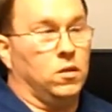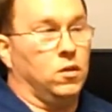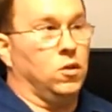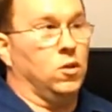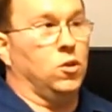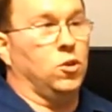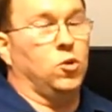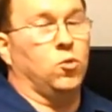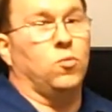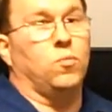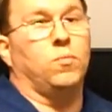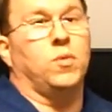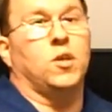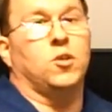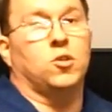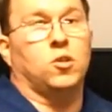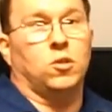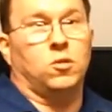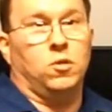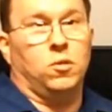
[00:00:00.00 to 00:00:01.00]
You would
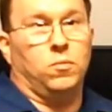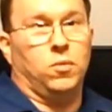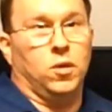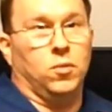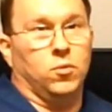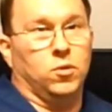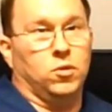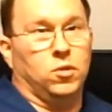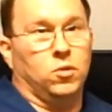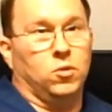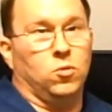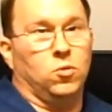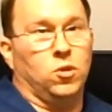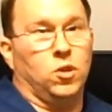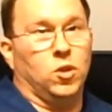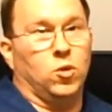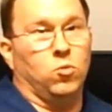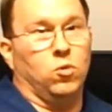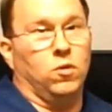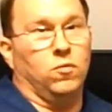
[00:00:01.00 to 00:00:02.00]
basically be able to do
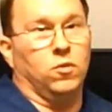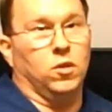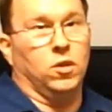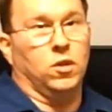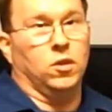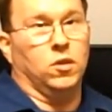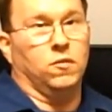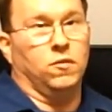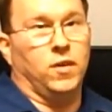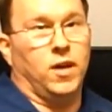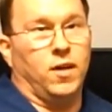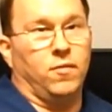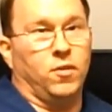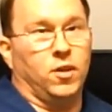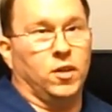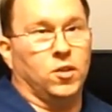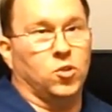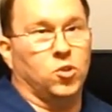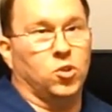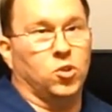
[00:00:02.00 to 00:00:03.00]
the equivalent of
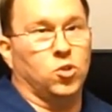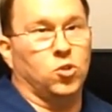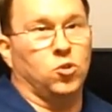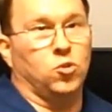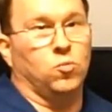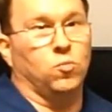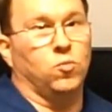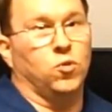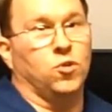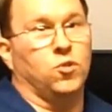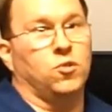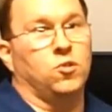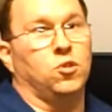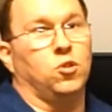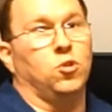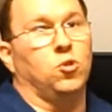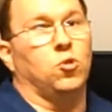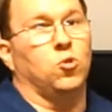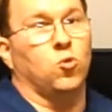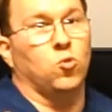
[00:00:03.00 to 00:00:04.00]
having a system with
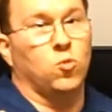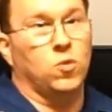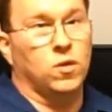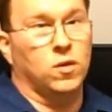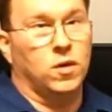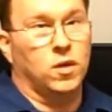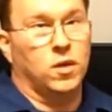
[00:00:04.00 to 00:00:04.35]
2